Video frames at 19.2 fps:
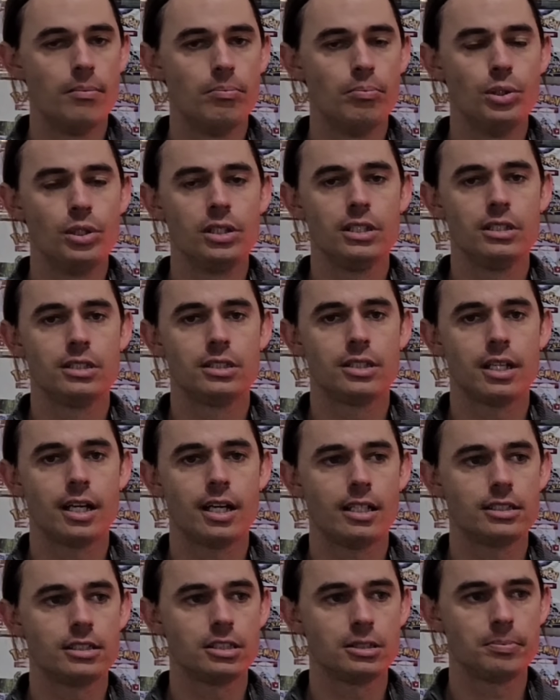Brilliant
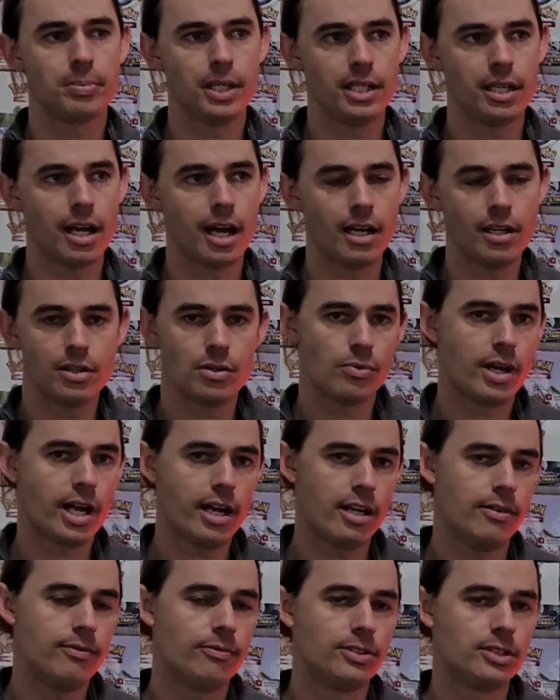Stars has been
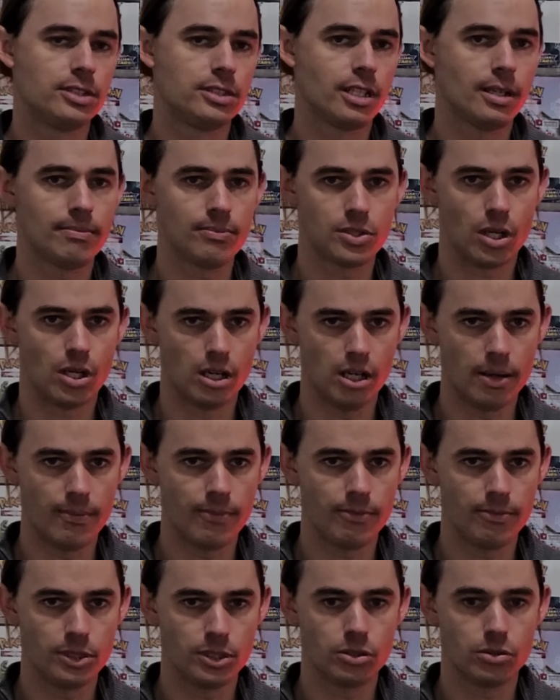underrated for some time
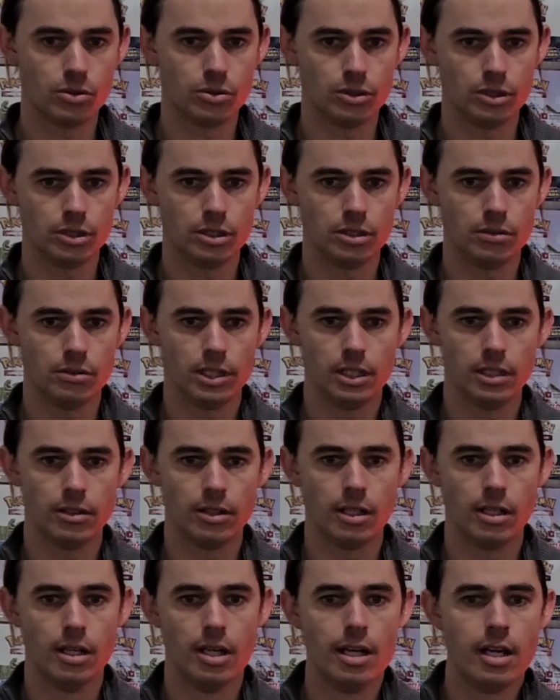from the Sword and Shield era.